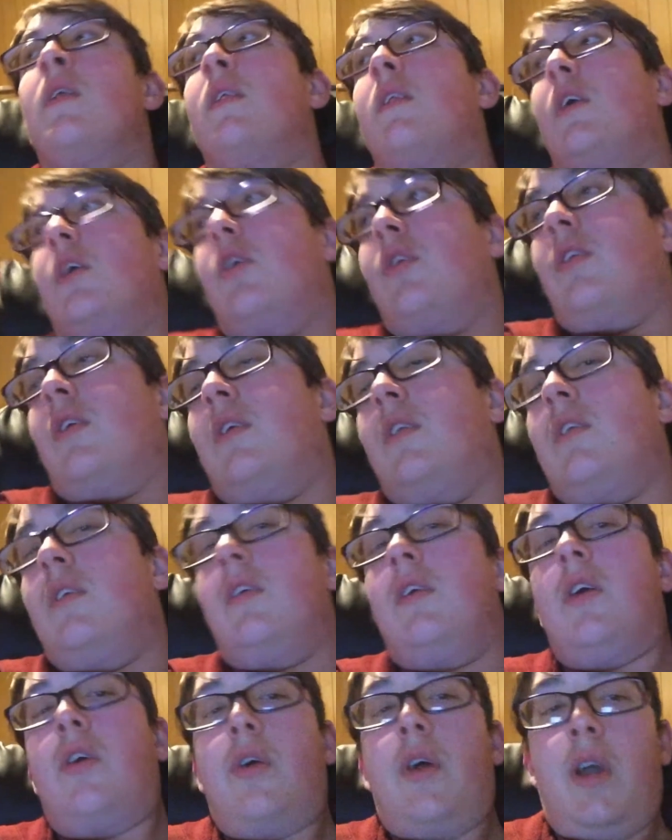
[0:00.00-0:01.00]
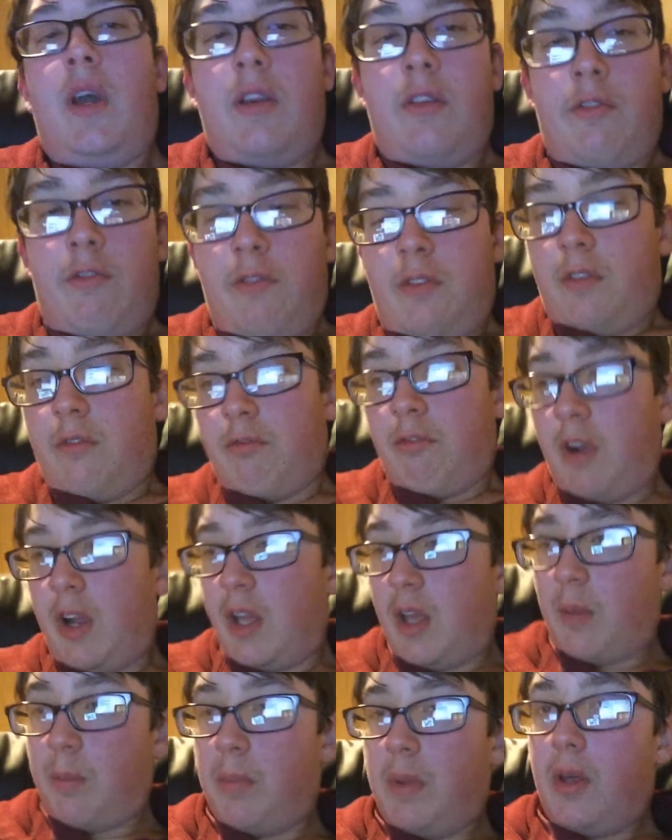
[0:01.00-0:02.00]
And I also had to go ahead and
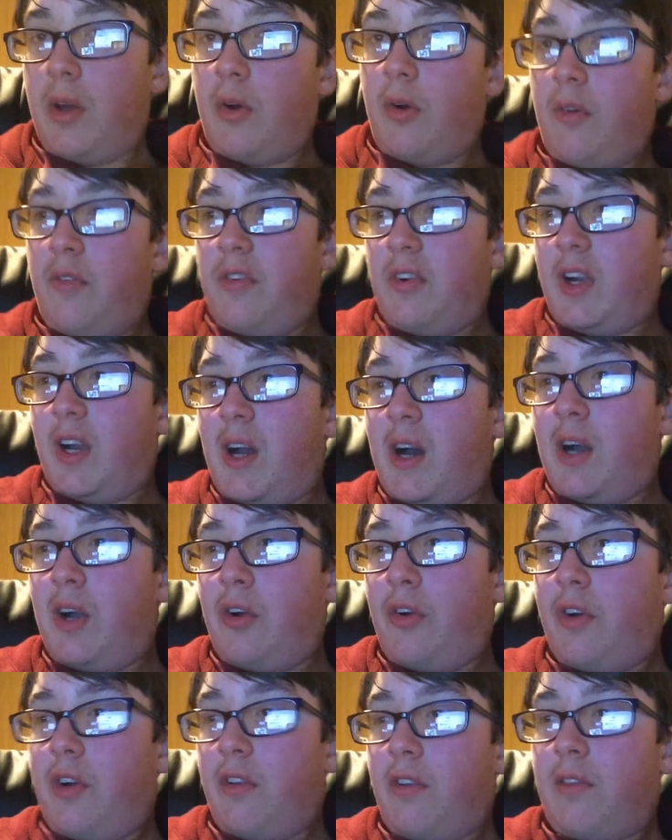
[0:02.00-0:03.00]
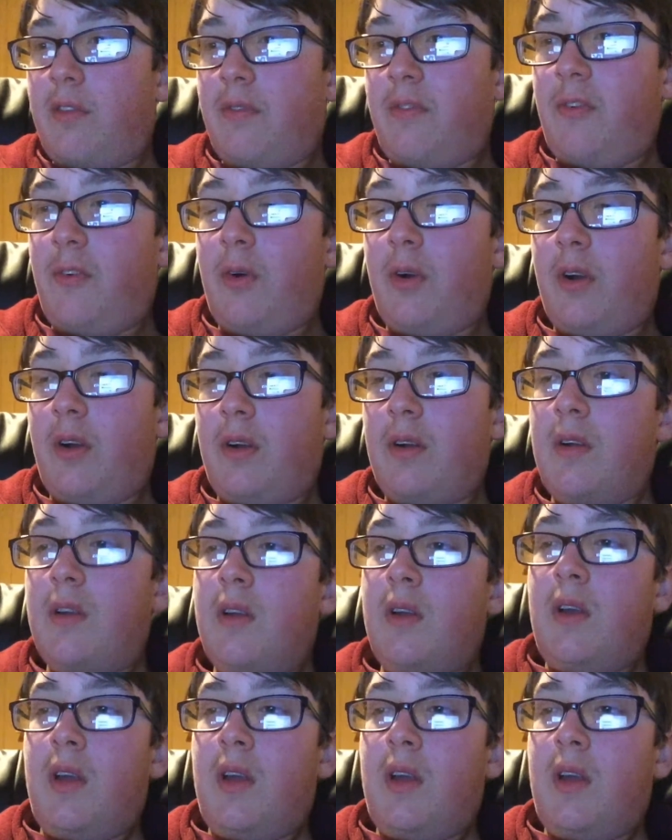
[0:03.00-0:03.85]
write a bill for Congress for